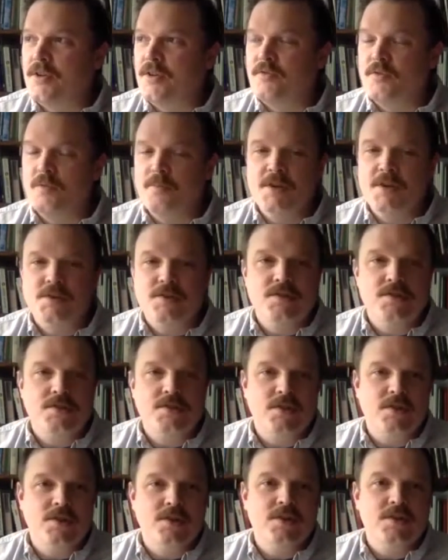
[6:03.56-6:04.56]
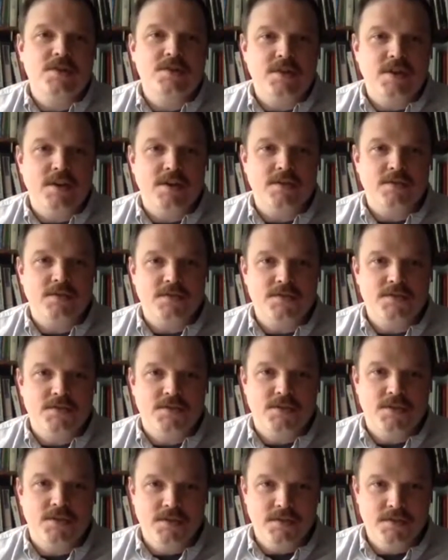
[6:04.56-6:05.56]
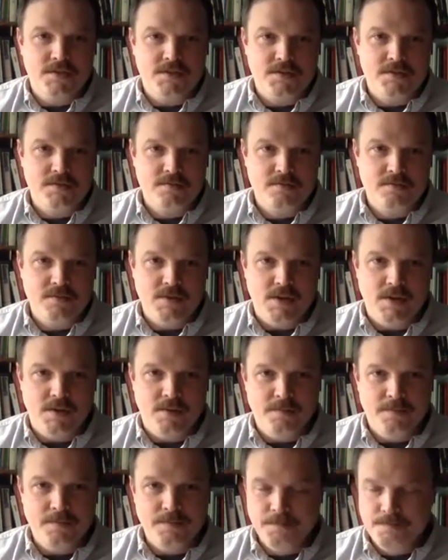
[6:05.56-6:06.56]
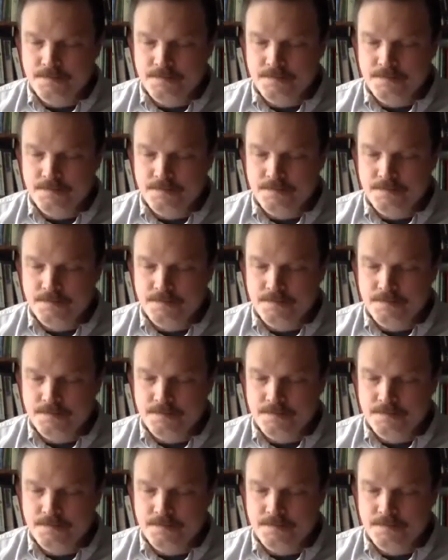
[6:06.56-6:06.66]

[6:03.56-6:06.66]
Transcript: information security scandals and all this um,